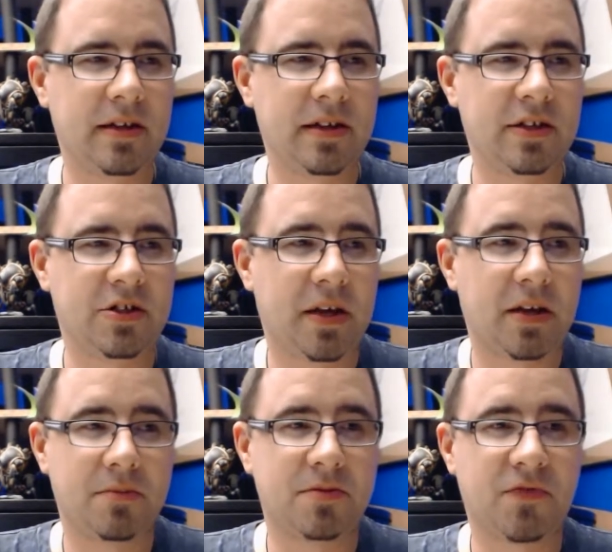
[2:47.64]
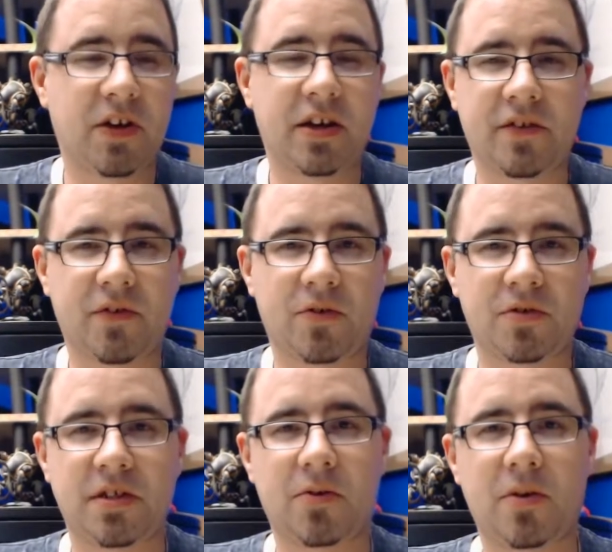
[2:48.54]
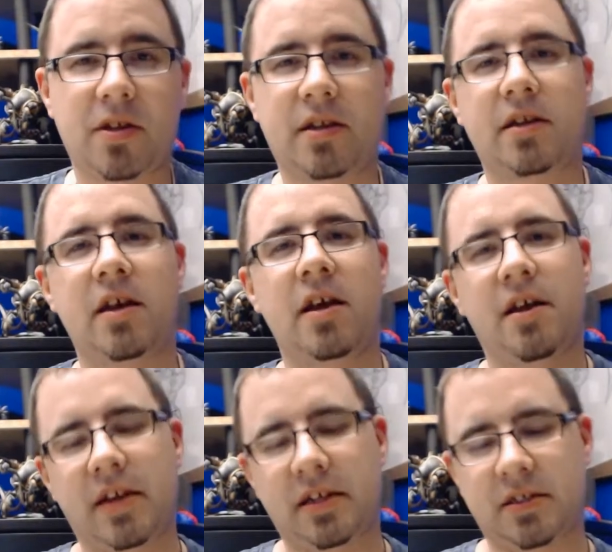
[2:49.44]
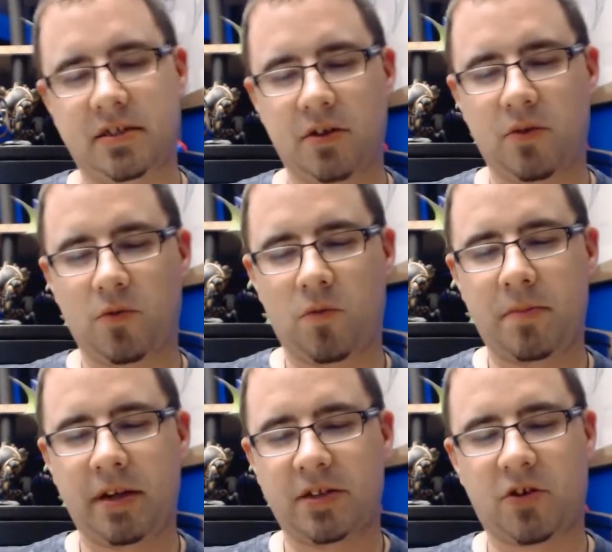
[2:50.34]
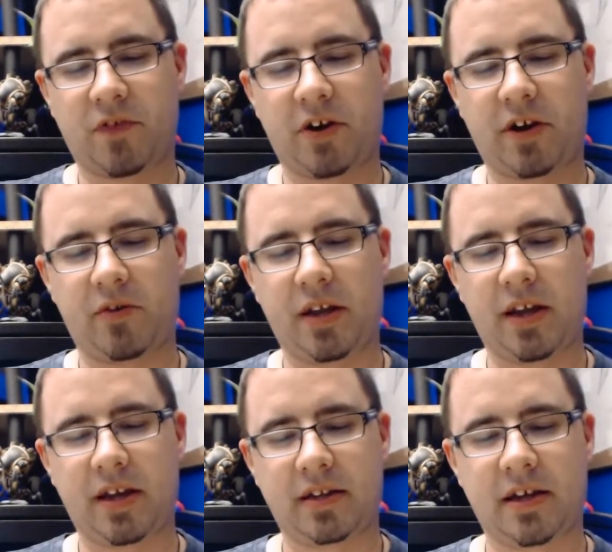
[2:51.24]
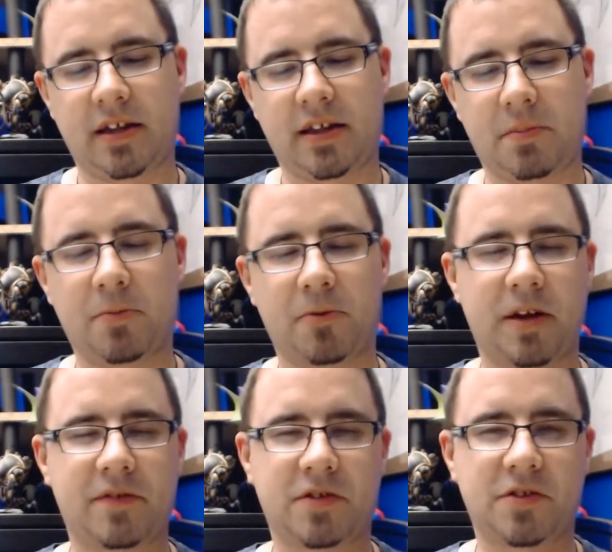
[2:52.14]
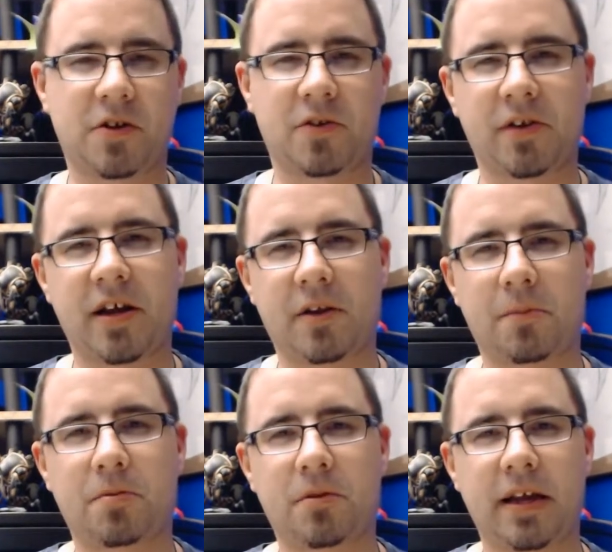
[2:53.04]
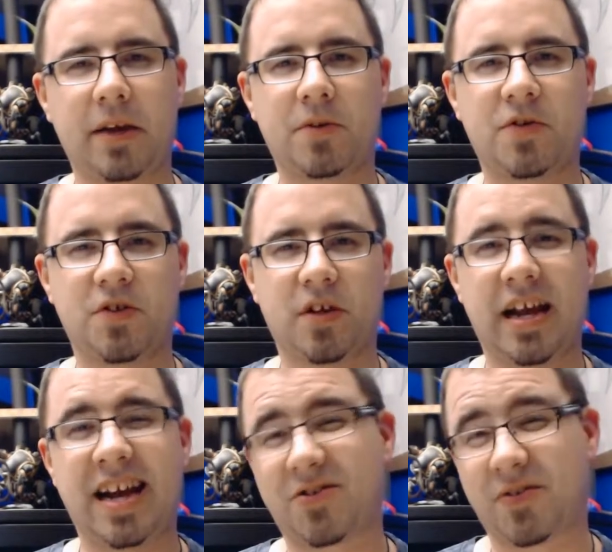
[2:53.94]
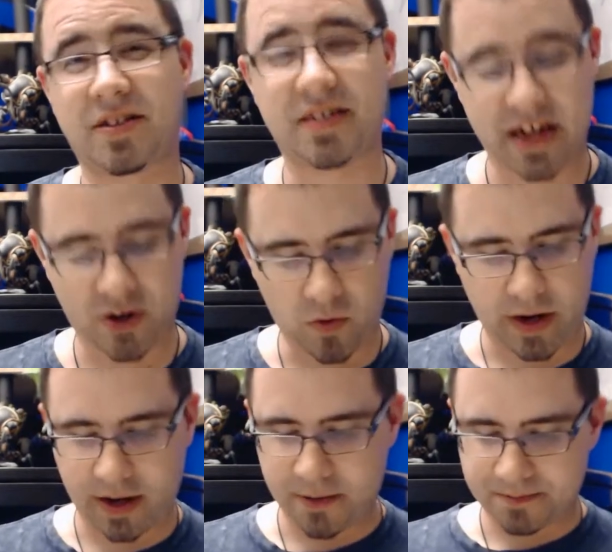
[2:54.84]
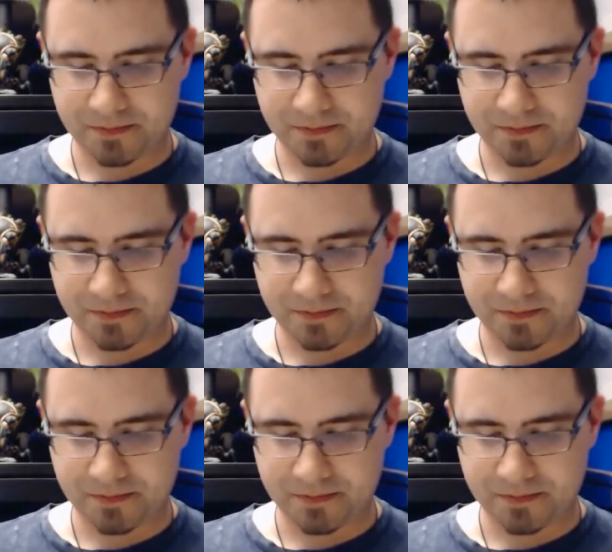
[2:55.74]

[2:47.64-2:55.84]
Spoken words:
and it just becomes very difficult to deal with. And that's what makes her very unique. And I think people are going to have to start learning how to play with a caster that's that quick.